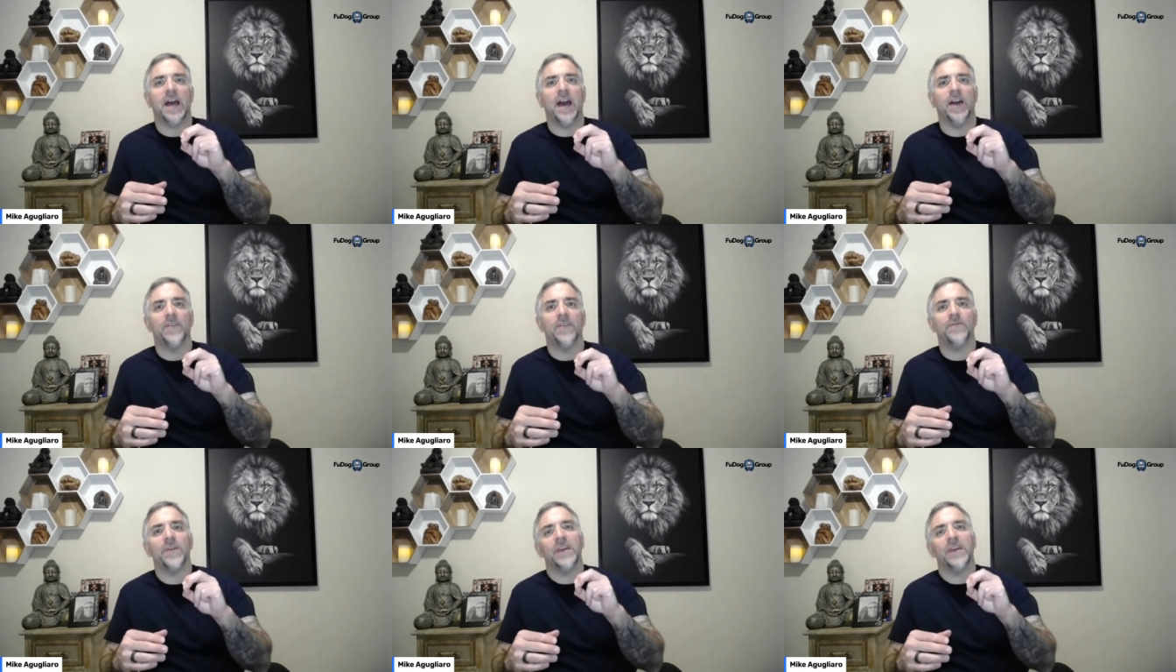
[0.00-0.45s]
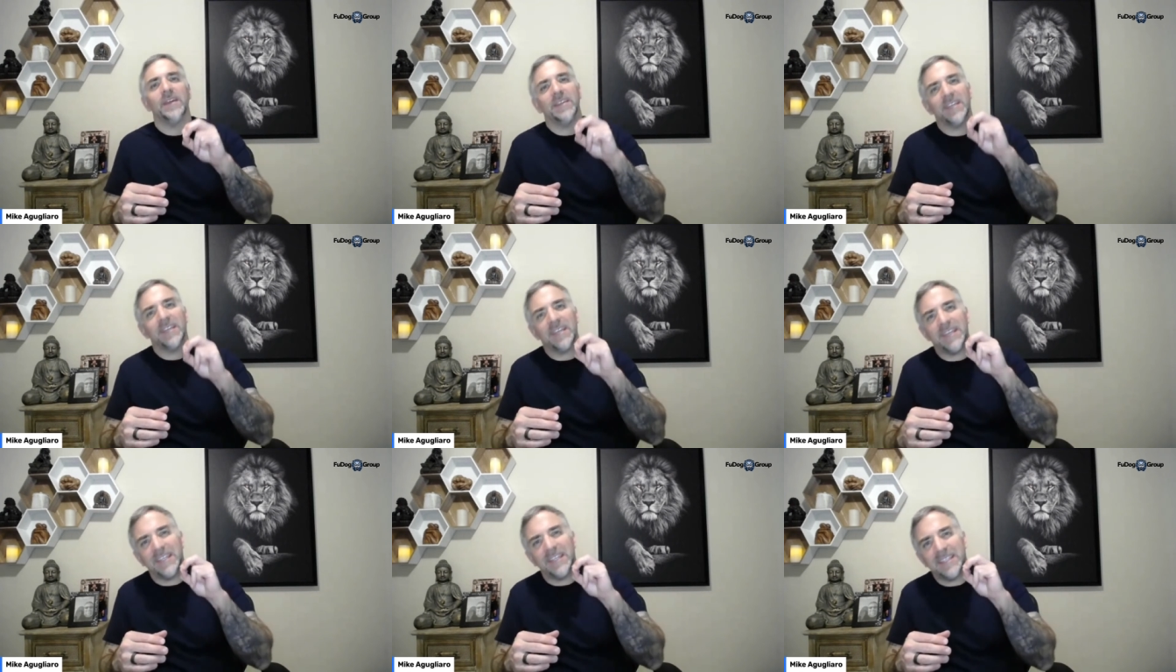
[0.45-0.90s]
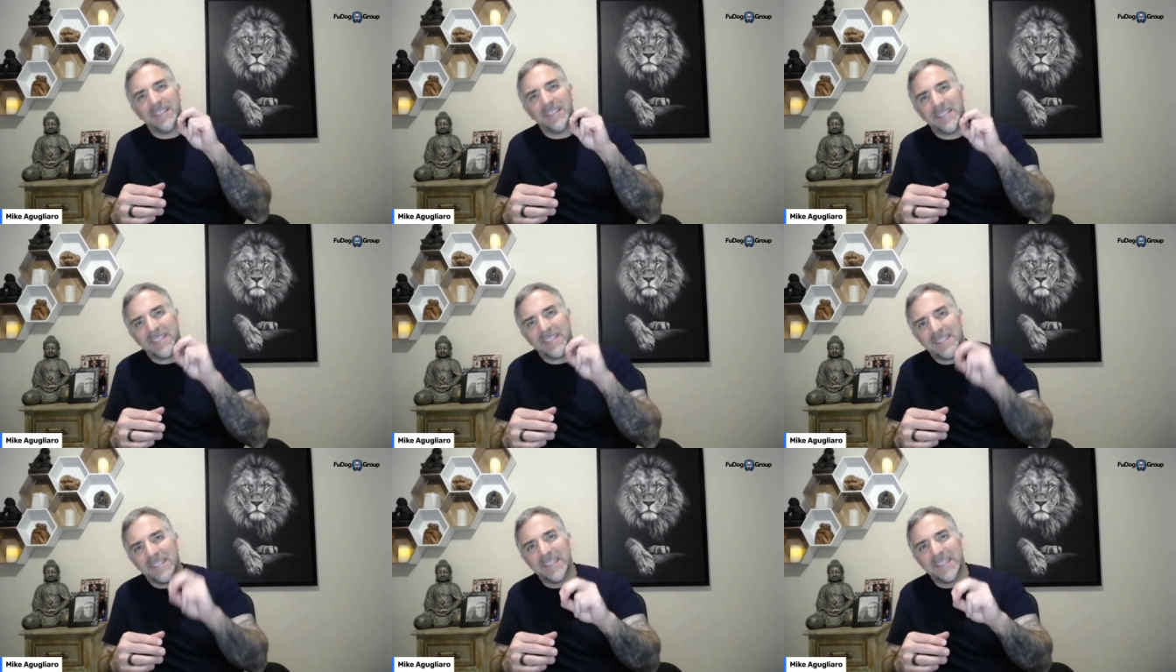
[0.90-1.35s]
of
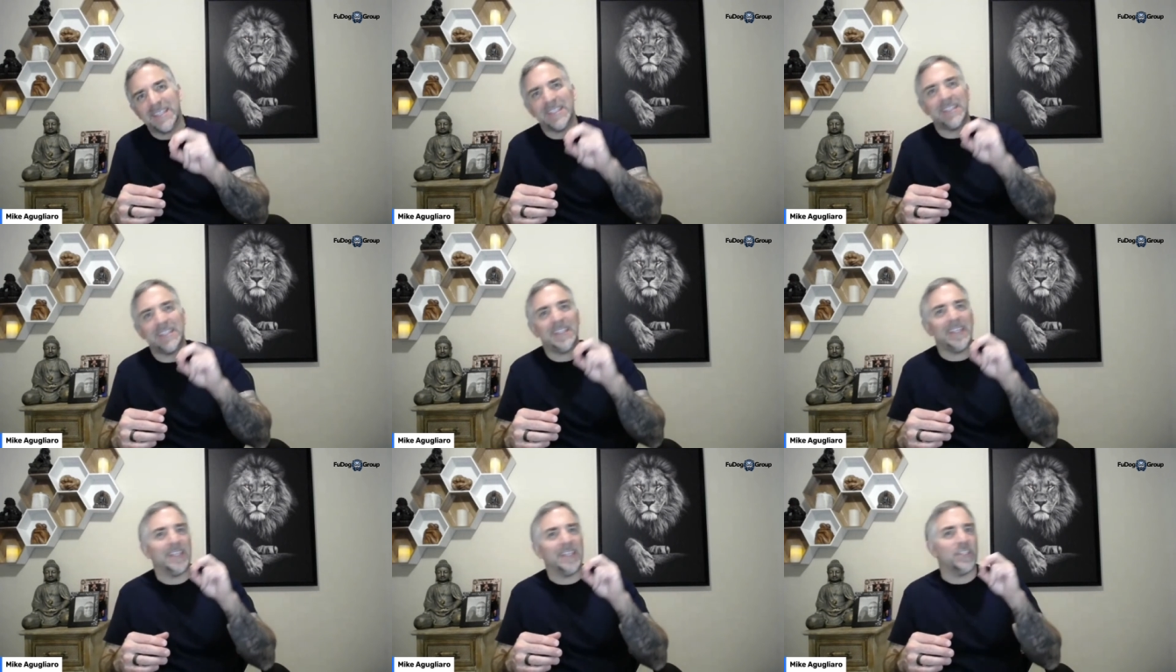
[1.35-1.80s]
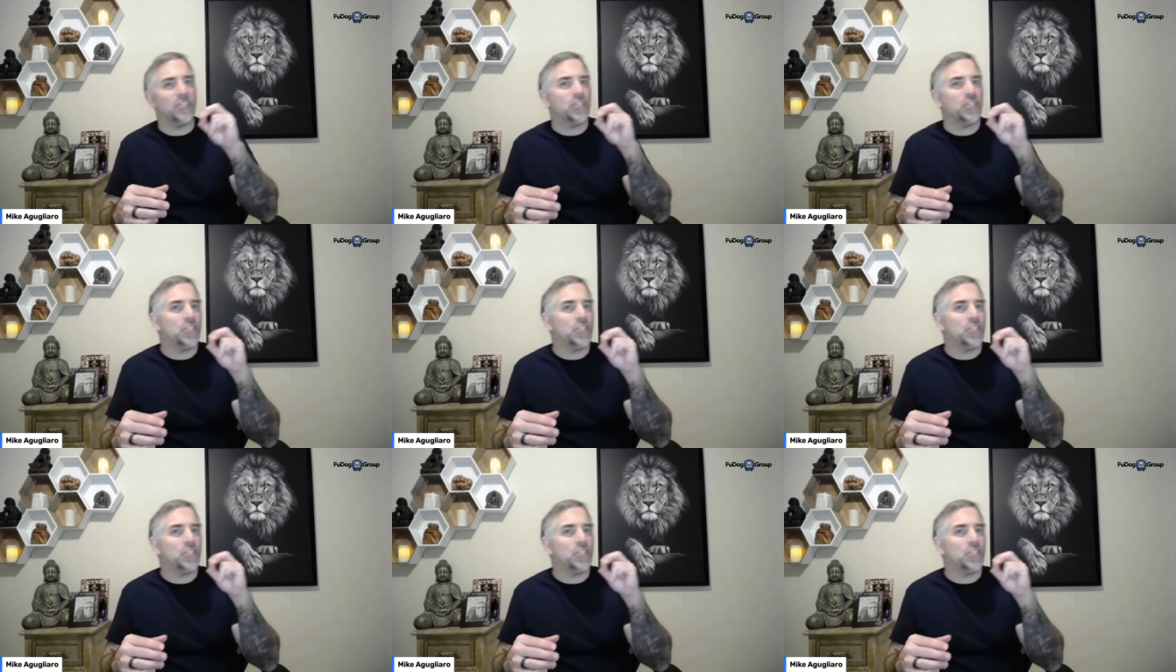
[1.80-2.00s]
consistent